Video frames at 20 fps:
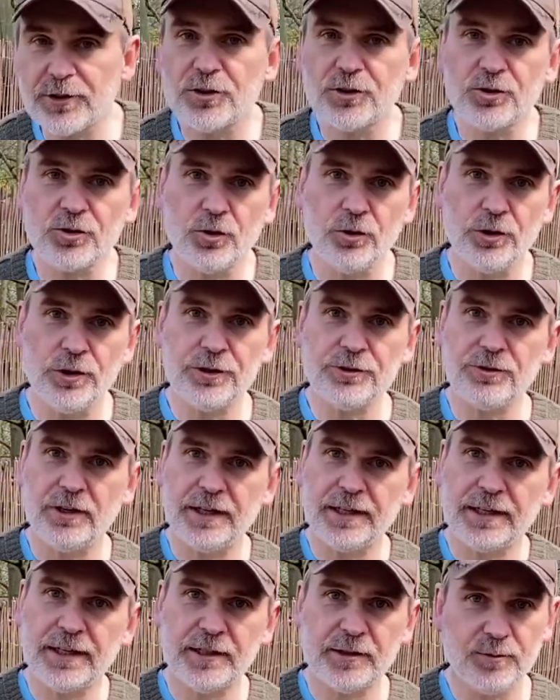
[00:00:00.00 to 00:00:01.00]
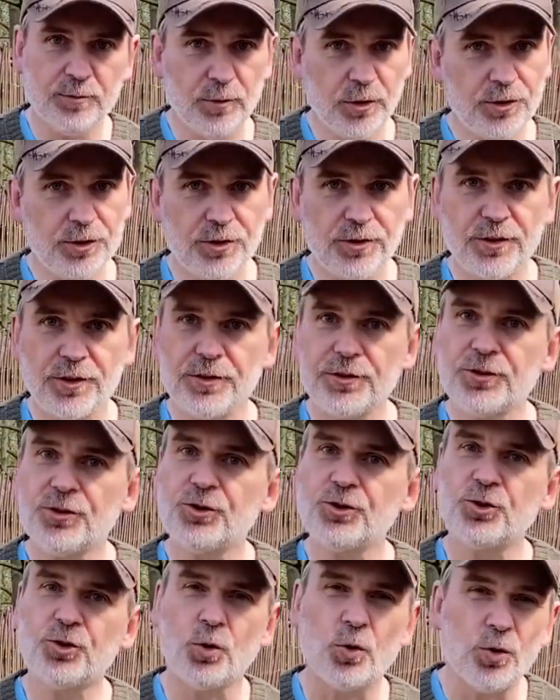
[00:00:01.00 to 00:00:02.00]
soil, try to get as much as the
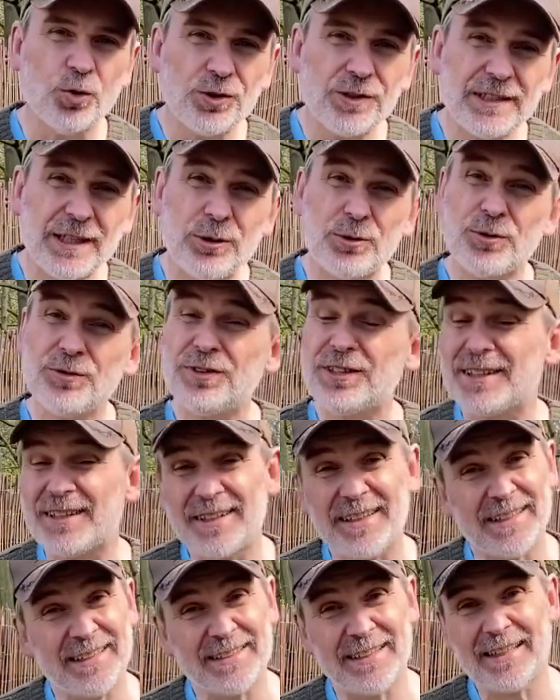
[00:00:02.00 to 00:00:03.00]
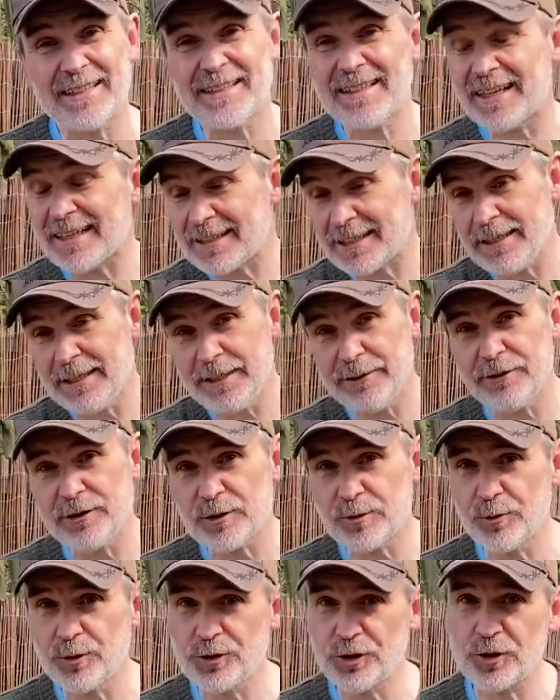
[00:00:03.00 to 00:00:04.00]
stones out of it and things like that, clear it as
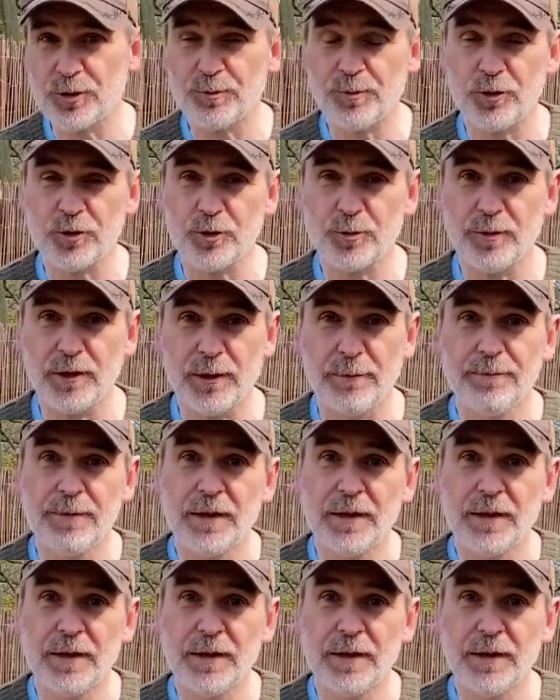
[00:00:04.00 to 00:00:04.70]
much as possible.